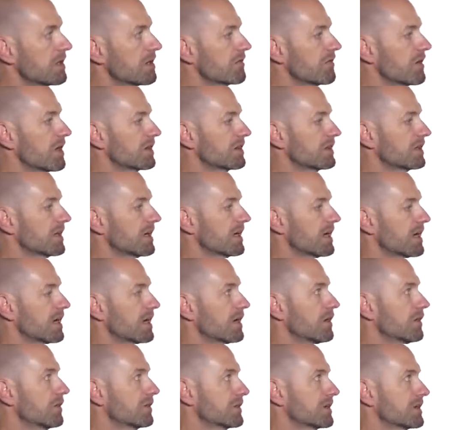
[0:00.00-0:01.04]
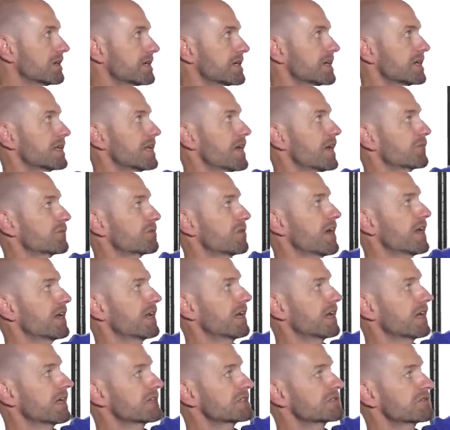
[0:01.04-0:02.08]
right there on the left pant
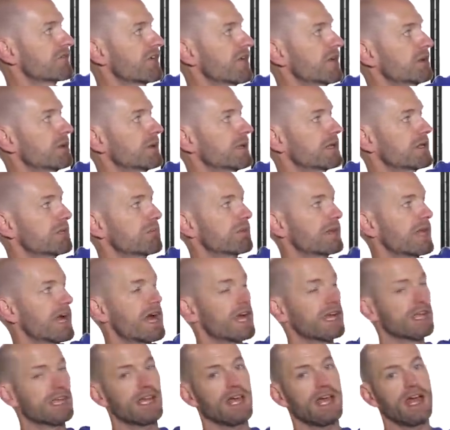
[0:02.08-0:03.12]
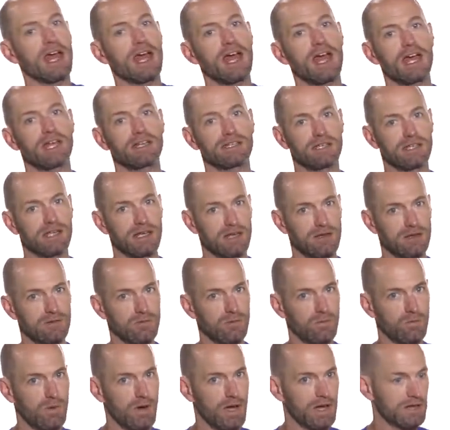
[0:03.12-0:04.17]
leg, and it's available in the black and in
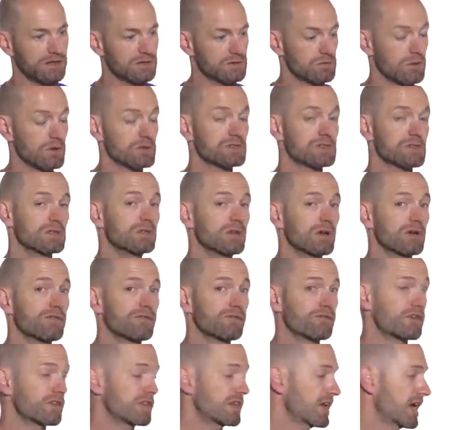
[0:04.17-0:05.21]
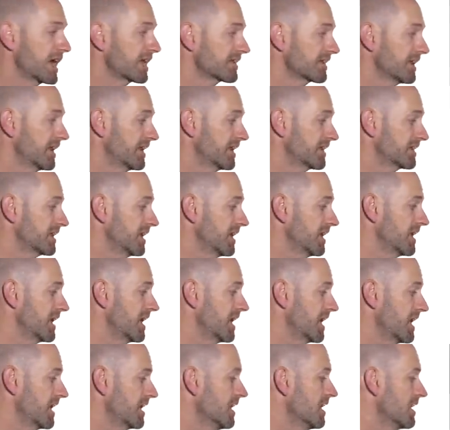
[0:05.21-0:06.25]
white as well. So look for the Athletic
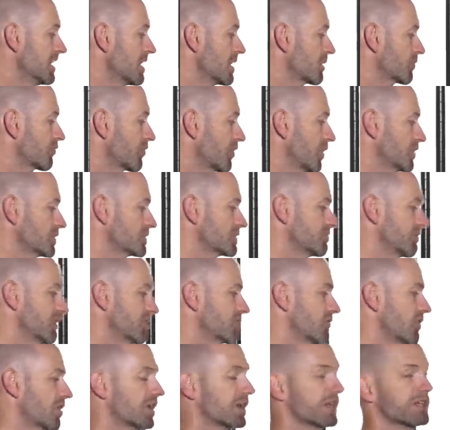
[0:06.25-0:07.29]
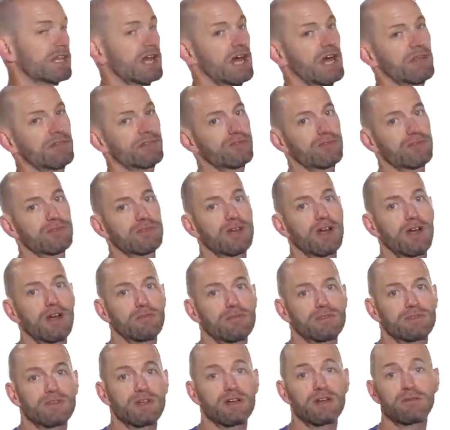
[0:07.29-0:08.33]
DNA pros to be rocking that through the
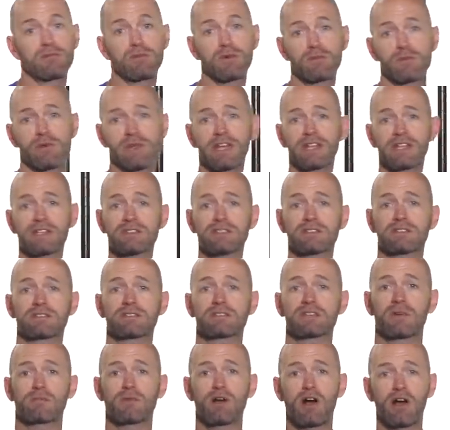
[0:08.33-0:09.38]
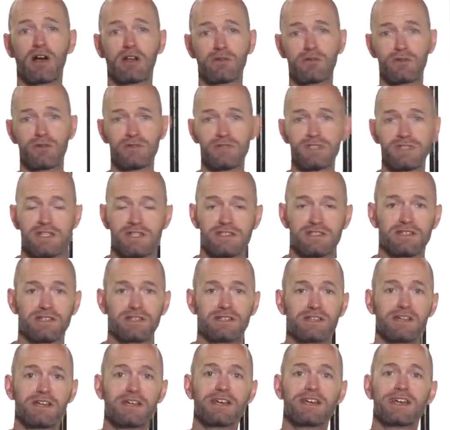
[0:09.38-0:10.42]
uh, when we get into the summer hardcourt
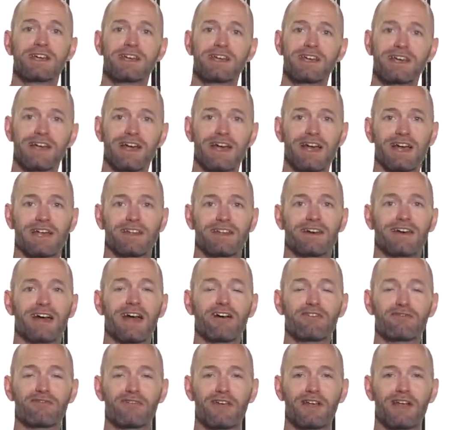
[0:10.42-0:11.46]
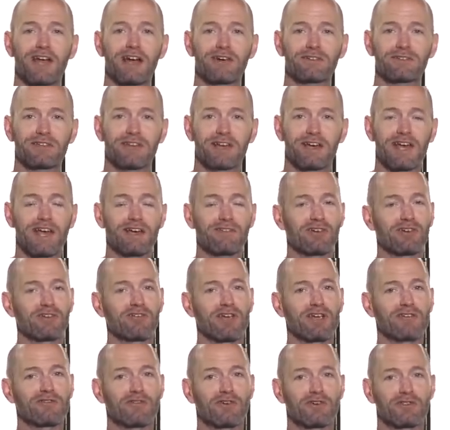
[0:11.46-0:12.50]
season. And uh, have fun out there. Have a
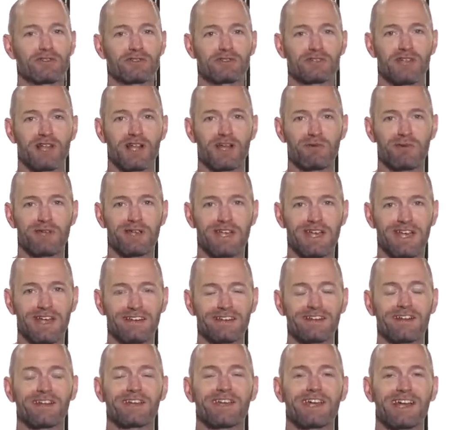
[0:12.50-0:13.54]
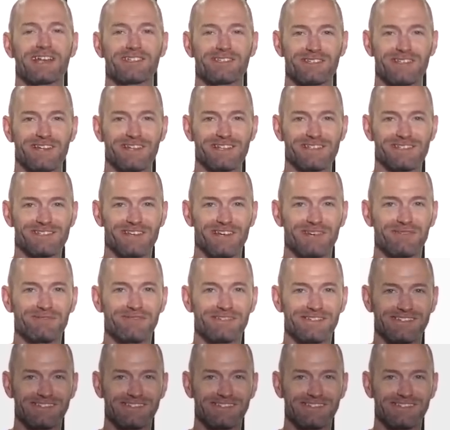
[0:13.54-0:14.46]
great 4th of July weekend, and I'll catch you next time.